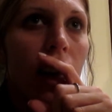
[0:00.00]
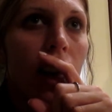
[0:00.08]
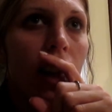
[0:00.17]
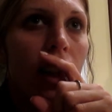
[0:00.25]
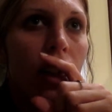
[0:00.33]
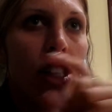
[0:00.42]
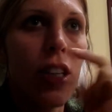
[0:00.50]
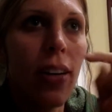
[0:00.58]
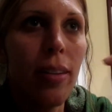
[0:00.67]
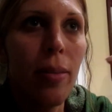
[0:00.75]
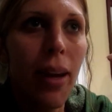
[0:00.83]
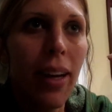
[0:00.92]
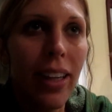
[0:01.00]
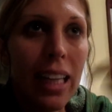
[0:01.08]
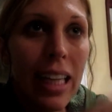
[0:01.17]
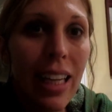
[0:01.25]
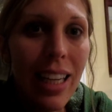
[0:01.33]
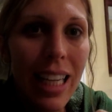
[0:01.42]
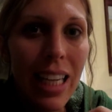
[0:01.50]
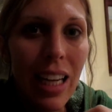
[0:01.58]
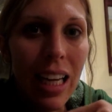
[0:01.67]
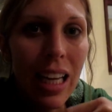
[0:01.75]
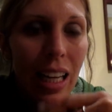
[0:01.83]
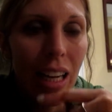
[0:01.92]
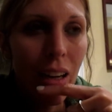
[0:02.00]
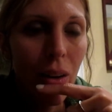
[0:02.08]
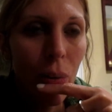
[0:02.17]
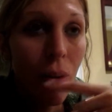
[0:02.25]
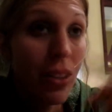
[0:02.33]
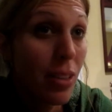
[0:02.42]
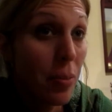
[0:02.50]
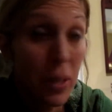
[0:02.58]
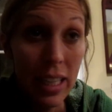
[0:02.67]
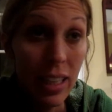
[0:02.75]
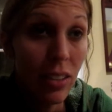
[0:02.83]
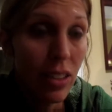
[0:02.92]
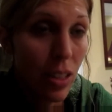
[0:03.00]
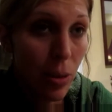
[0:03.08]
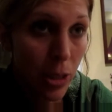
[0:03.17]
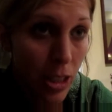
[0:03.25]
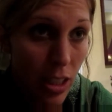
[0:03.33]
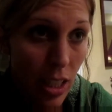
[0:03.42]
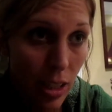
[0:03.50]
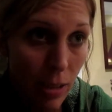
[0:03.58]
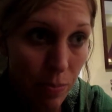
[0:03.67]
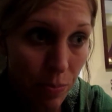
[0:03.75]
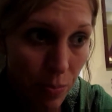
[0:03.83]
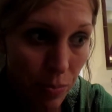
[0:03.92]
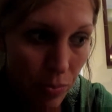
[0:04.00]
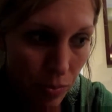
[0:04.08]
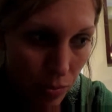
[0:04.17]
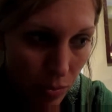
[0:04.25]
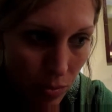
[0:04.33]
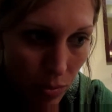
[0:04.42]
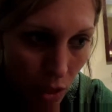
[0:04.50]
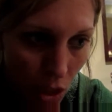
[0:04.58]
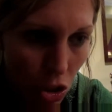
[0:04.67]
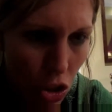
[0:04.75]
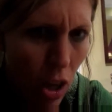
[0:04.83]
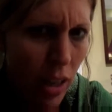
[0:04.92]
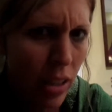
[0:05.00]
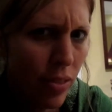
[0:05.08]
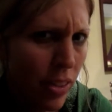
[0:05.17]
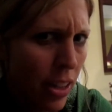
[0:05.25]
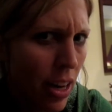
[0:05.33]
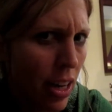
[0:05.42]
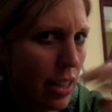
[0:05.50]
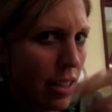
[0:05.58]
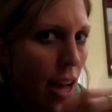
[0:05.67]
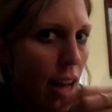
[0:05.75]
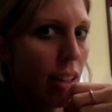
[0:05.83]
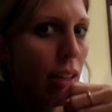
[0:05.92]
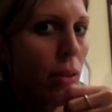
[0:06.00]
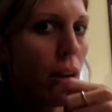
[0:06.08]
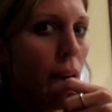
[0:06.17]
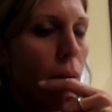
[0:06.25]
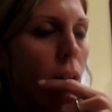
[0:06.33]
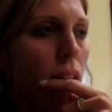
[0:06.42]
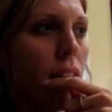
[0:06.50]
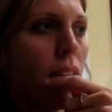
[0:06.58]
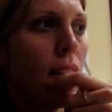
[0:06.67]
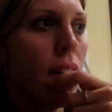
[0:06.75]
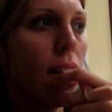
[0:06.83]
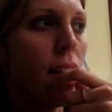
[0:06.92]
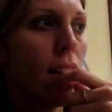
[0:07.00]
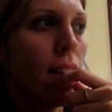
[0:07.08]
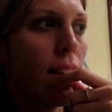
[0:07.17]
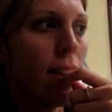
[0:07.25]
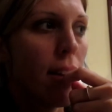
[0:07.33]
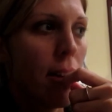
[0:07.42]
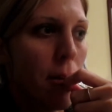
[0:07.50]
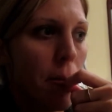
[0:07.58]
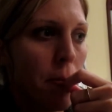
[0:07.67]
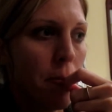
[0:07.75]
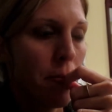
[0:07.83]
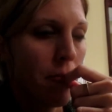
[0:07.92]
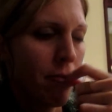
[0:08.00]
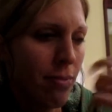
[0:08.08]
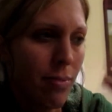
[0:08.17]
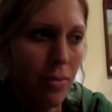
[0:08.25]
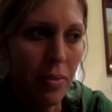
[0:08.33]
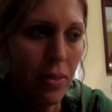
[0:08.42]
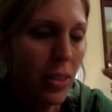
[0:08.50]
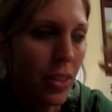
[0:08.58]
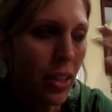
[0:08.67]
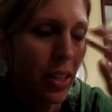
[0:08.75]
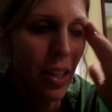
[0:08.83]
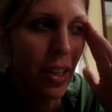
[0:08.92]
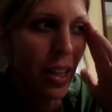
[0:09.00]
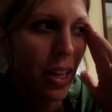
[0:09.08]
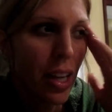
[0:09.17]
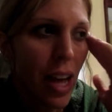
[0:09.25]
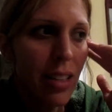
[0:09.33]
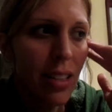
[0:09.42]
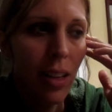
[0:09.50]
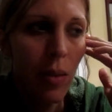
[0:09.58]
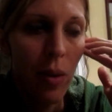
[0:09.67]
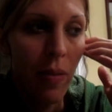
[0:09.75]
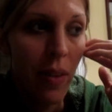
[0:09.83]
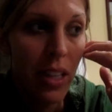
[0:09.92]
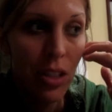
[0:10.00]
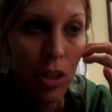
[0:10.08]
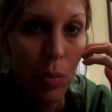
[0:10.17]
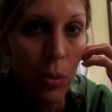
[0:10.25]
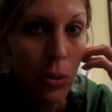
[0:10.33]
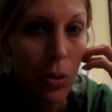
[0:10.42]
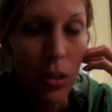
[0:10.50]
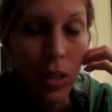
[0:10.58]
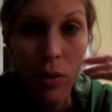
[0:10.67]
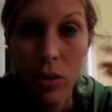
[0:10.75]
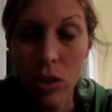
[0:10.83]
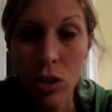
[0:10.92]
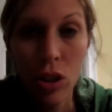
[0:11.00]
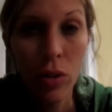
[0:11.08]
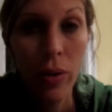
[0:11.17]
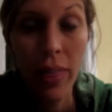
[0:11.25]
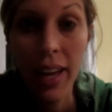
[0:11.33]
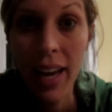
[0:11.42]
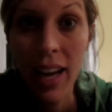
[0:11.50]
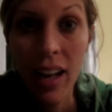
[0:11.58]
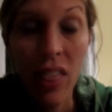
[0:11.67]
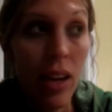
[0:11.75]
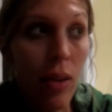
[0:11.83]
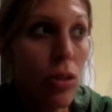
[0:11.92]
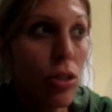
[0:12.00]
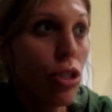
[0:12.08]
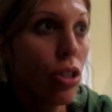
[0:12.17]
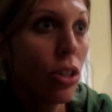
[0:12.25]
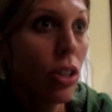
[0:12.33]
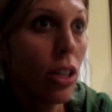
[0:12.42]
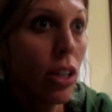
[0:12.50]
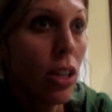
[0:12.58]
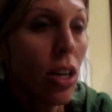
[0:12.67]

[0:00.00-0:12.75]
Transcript: And then she comes back again with somebody else that works there, trying to figure out exactly what I wanted. Um, asking what vegetables. I wasn't sure what they had. They weren't sure.